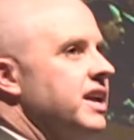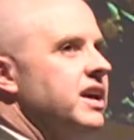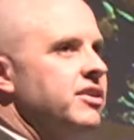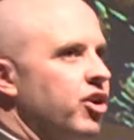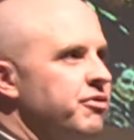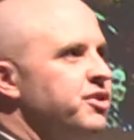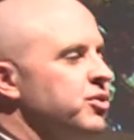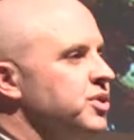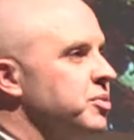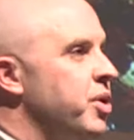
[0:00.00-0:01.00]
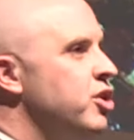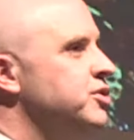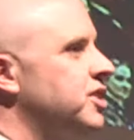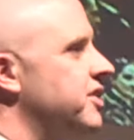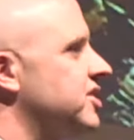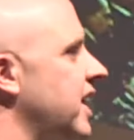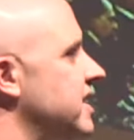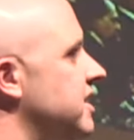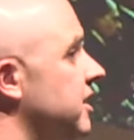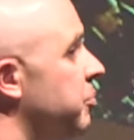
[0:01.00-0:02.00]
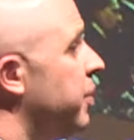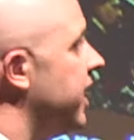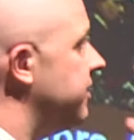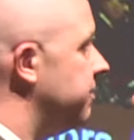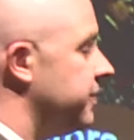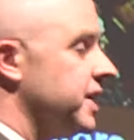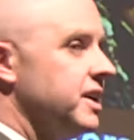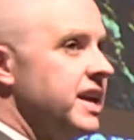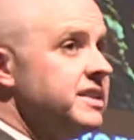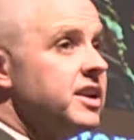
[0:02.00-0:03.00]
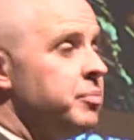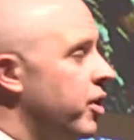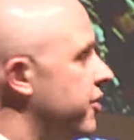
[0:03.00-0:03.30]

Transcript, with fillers: again, Garfield was opposed to this idea, but uh, ended up